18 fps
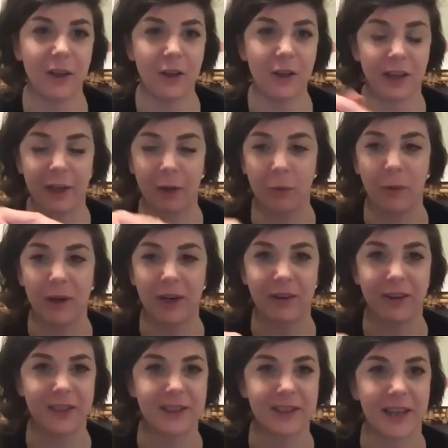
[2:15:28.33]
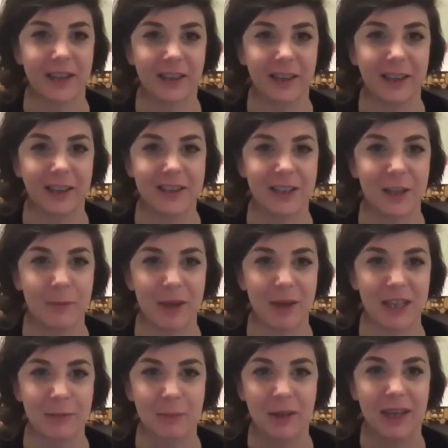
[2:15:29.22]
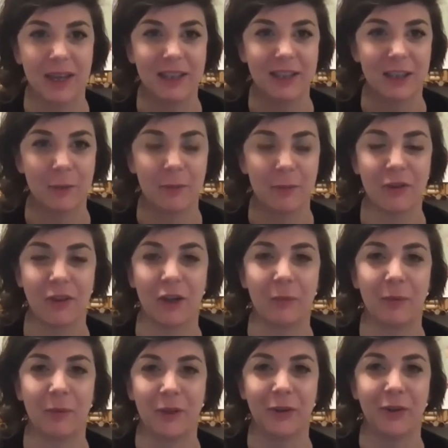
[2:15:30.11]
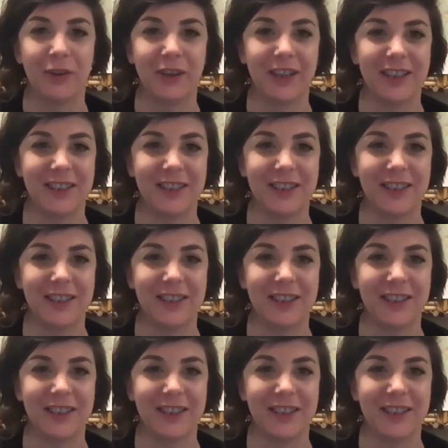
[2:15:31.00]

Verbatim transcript: like where exactly is the best place to put their brewery